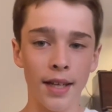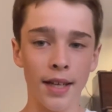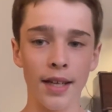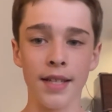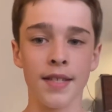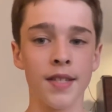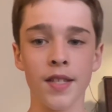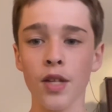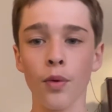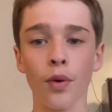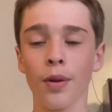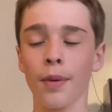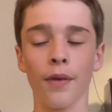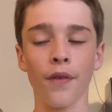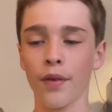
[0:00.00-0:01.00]
it's still one
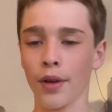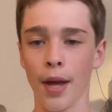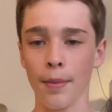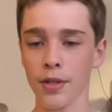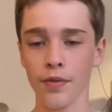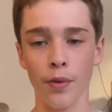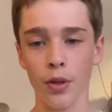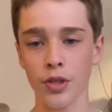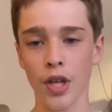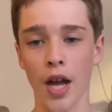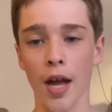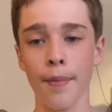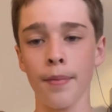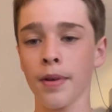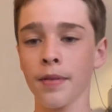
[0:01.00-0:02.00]
of my favorite albums of all
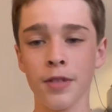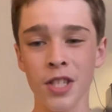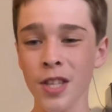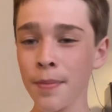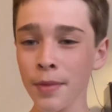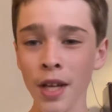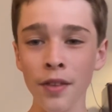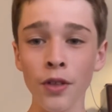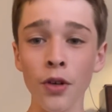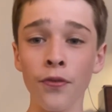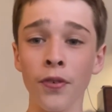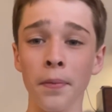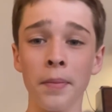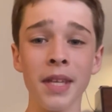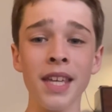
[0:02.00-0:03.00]
time. Slipknot, though,
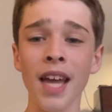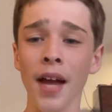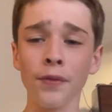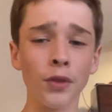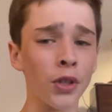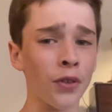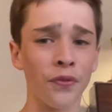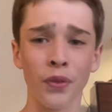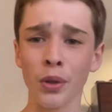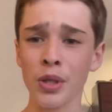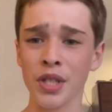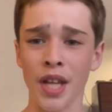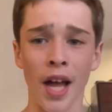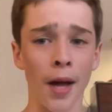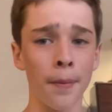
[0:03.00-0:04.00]
for me, after the
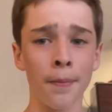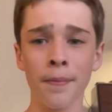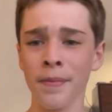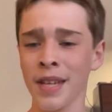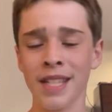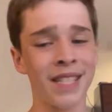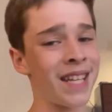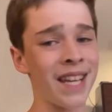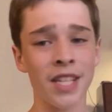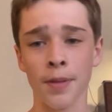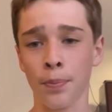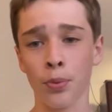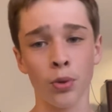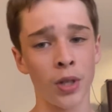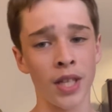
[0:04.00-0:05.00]
first album, it takes a
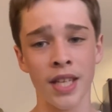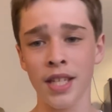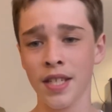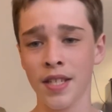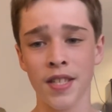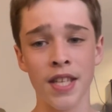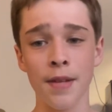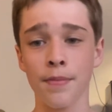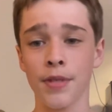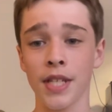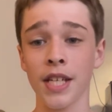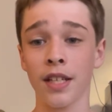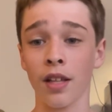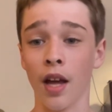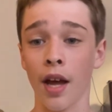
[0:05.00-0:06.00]
pretty steep
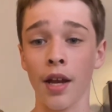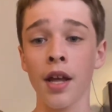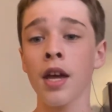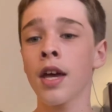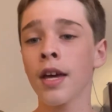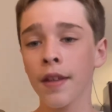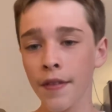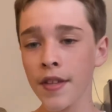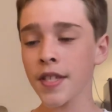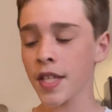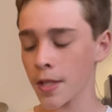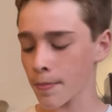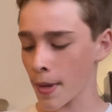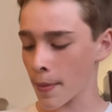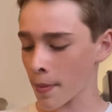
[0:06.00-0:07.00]
decline. This
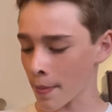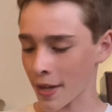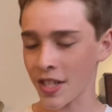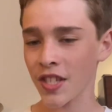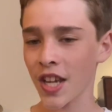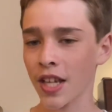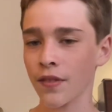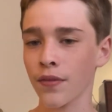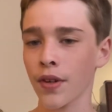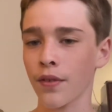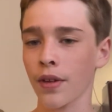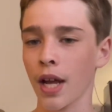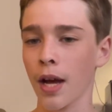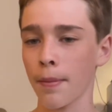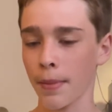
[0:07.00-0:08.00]
is maybe my second
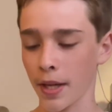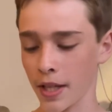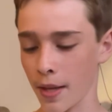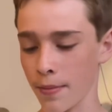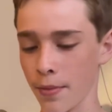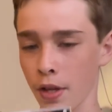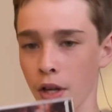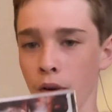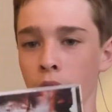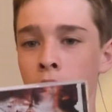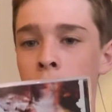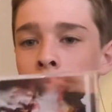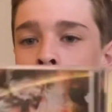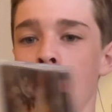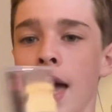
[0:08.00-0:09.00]
favorite album by them, though.
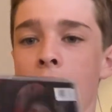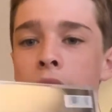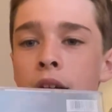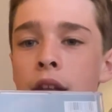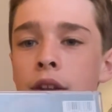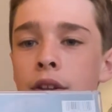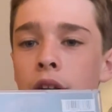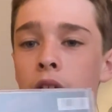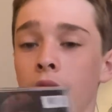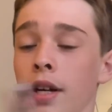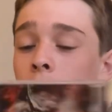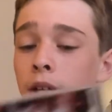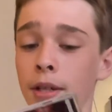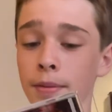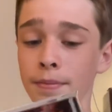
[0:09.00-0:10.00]
And,
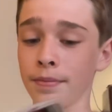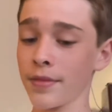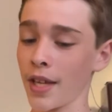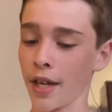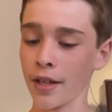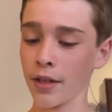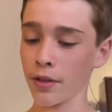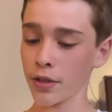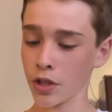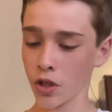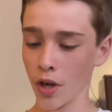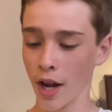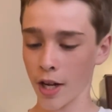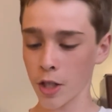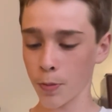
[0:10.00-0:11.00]
yeah, here are the
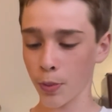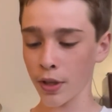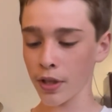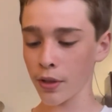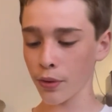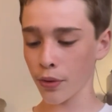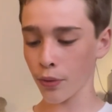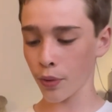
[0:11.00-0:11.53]
tracks. Prelude